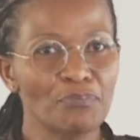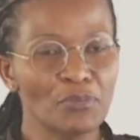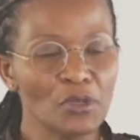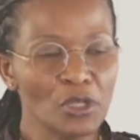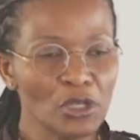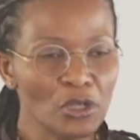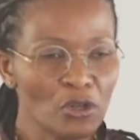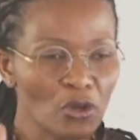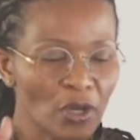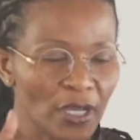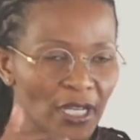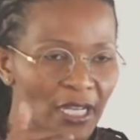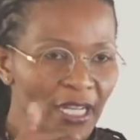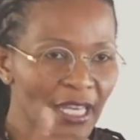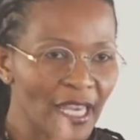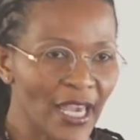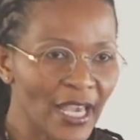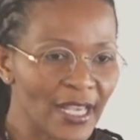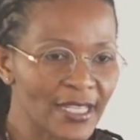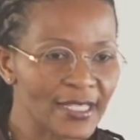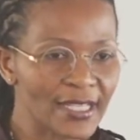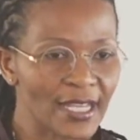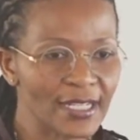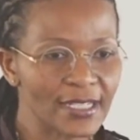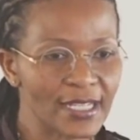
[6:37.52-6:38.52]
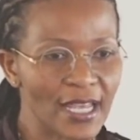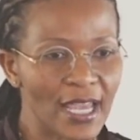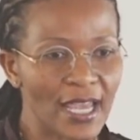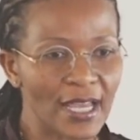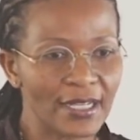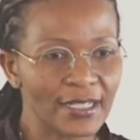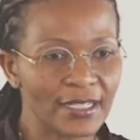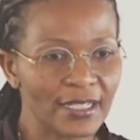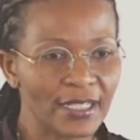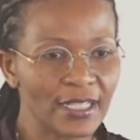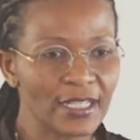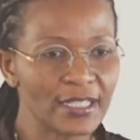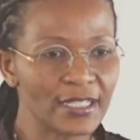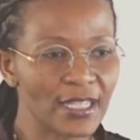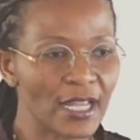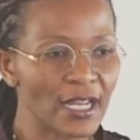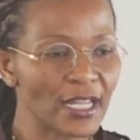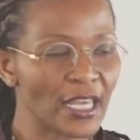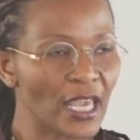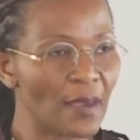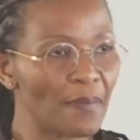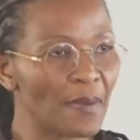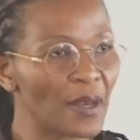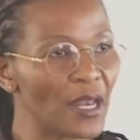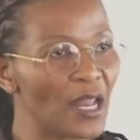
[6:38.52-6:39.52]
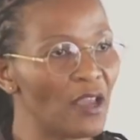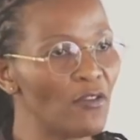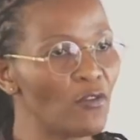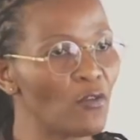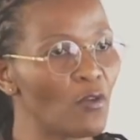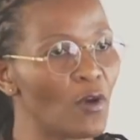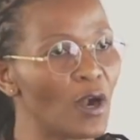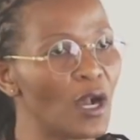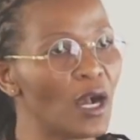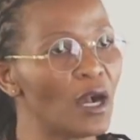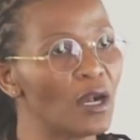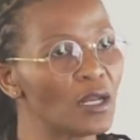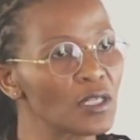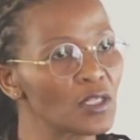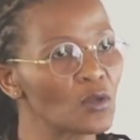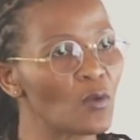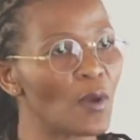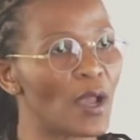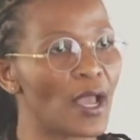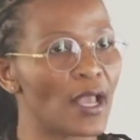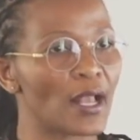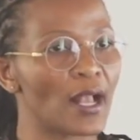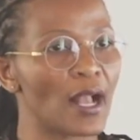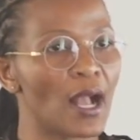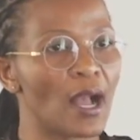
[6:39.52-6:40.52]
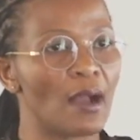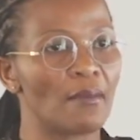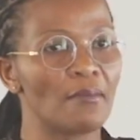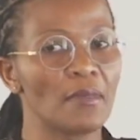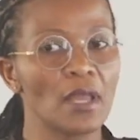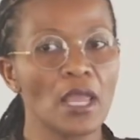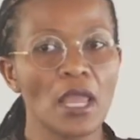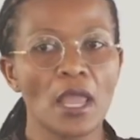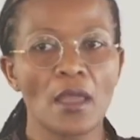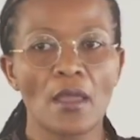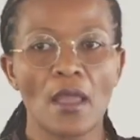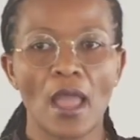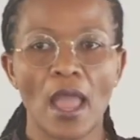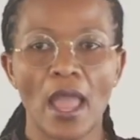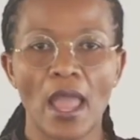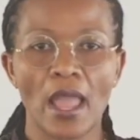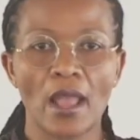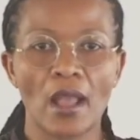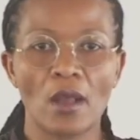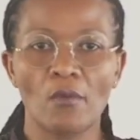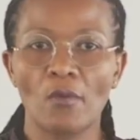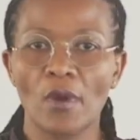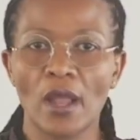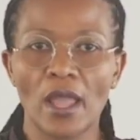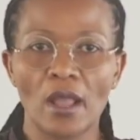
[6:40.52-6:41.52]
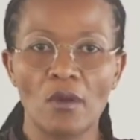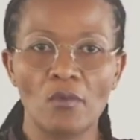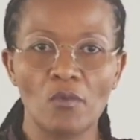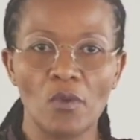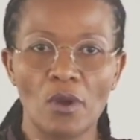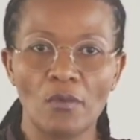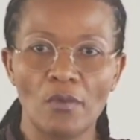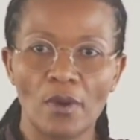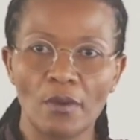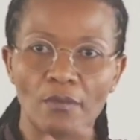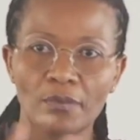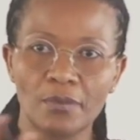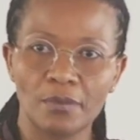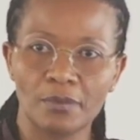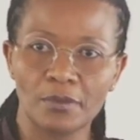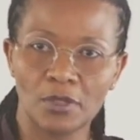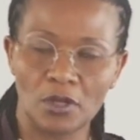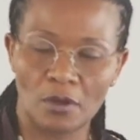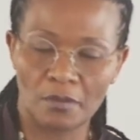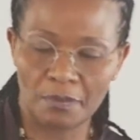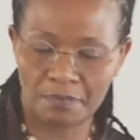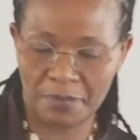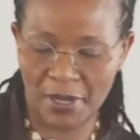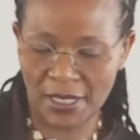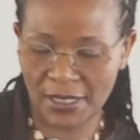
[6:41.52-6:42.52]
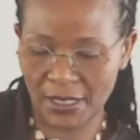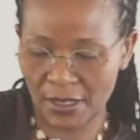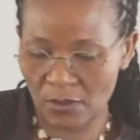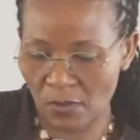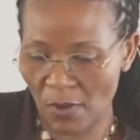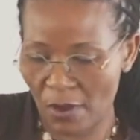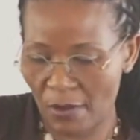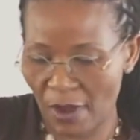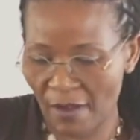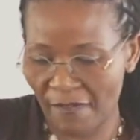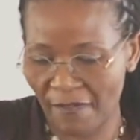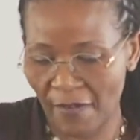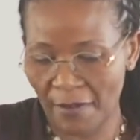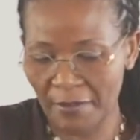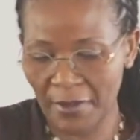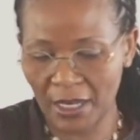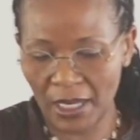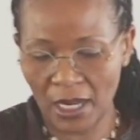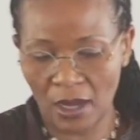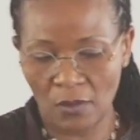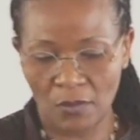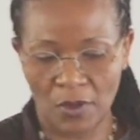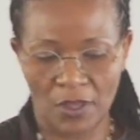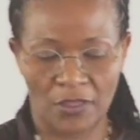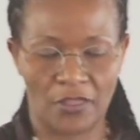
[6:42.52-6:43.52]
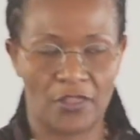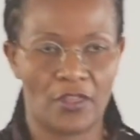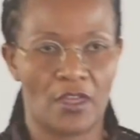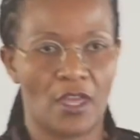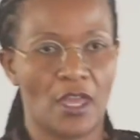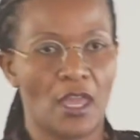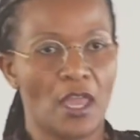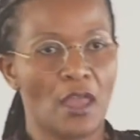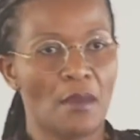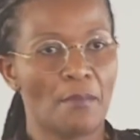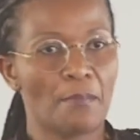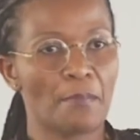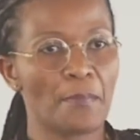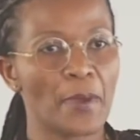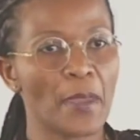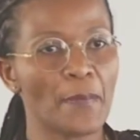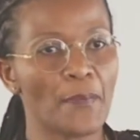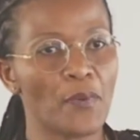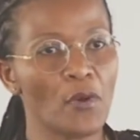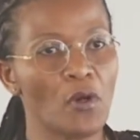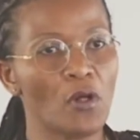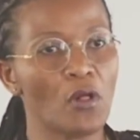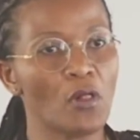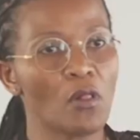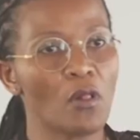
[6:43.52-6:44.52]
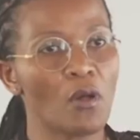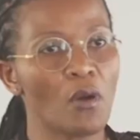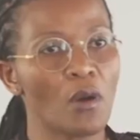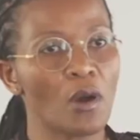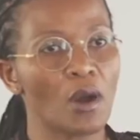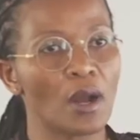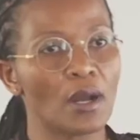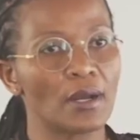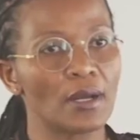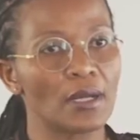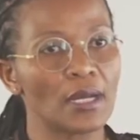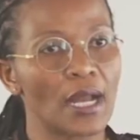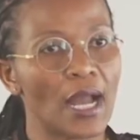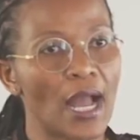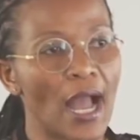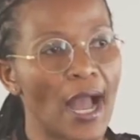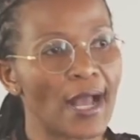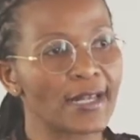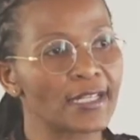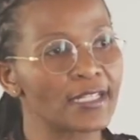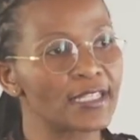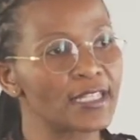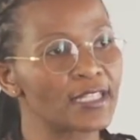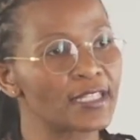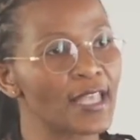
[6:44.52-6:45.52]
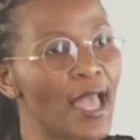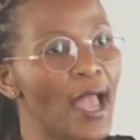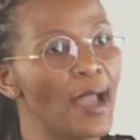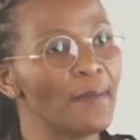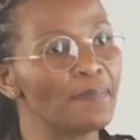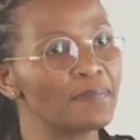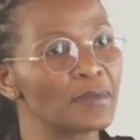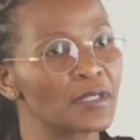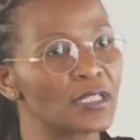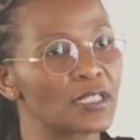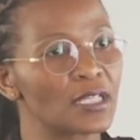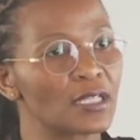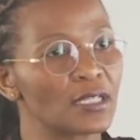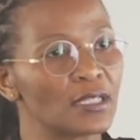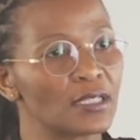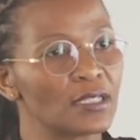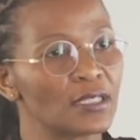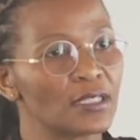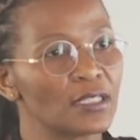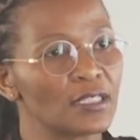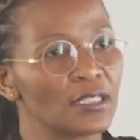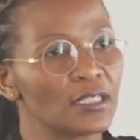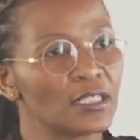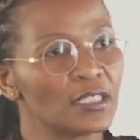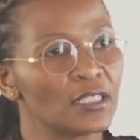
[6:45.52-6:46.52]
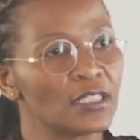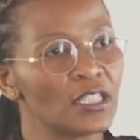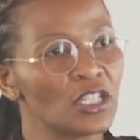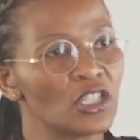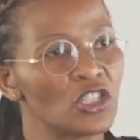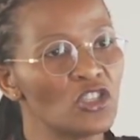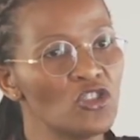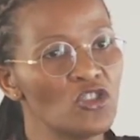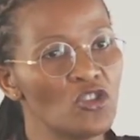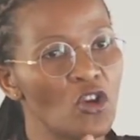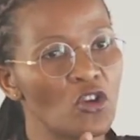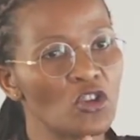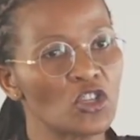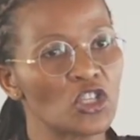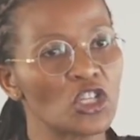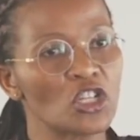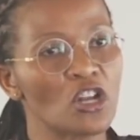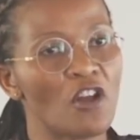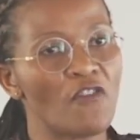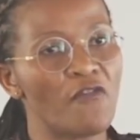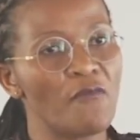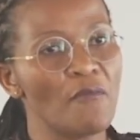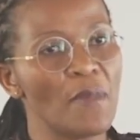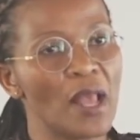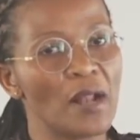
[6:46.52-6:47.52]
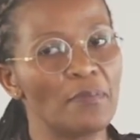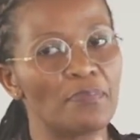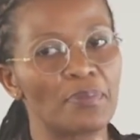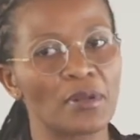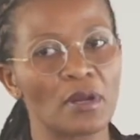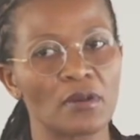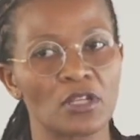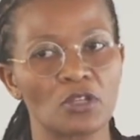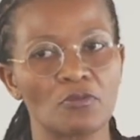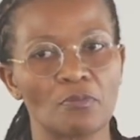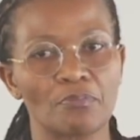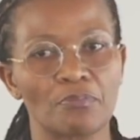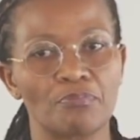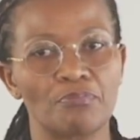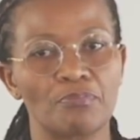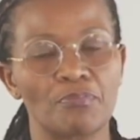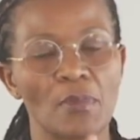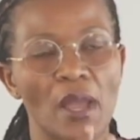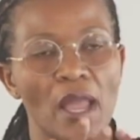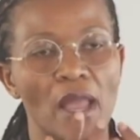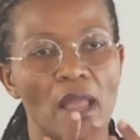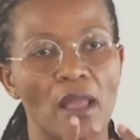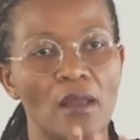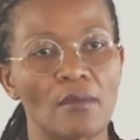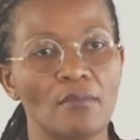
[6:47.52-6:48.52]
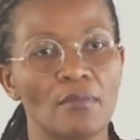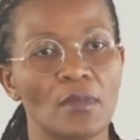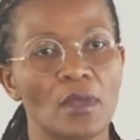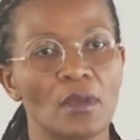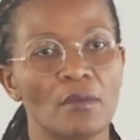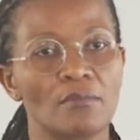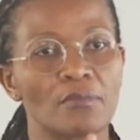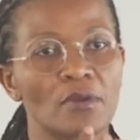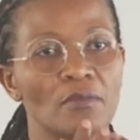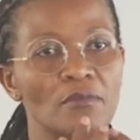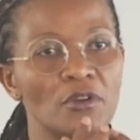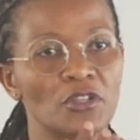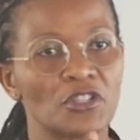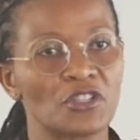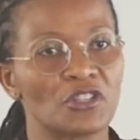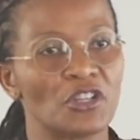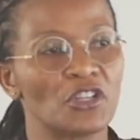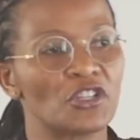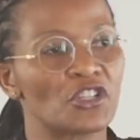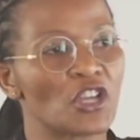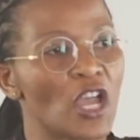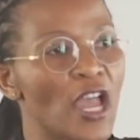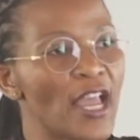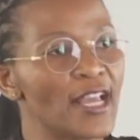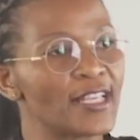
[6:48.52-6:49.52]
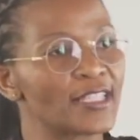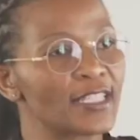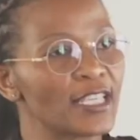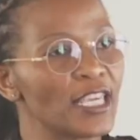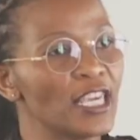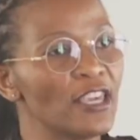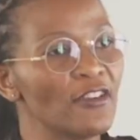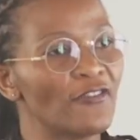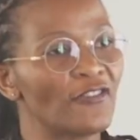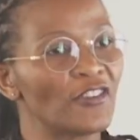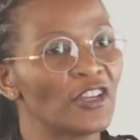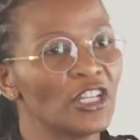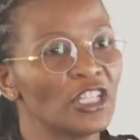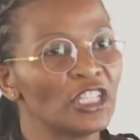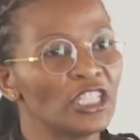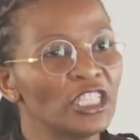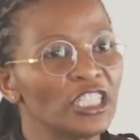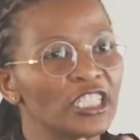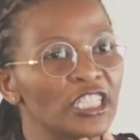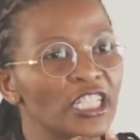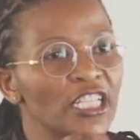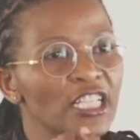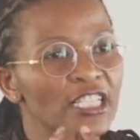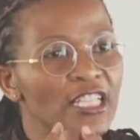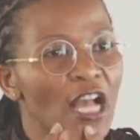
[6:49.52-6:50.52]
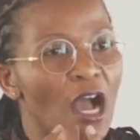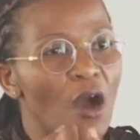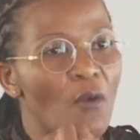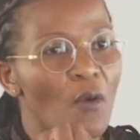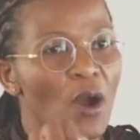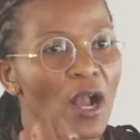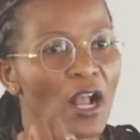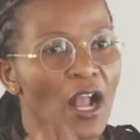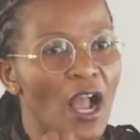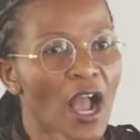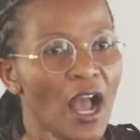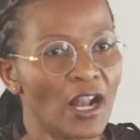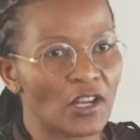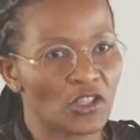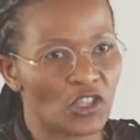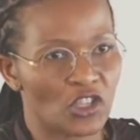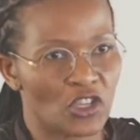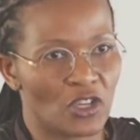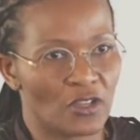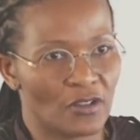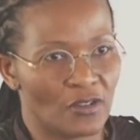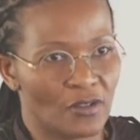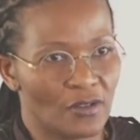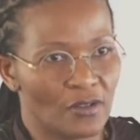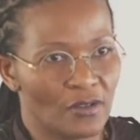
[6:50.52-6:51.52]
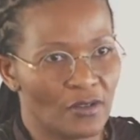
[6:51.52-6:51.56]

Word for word: You know, in KZN, in Eastern Cape and everywhere else where I come, uh, where, where, where, you know, places where you are familiar with, people accept this notion of male uh, primogeniture as if it is our culture.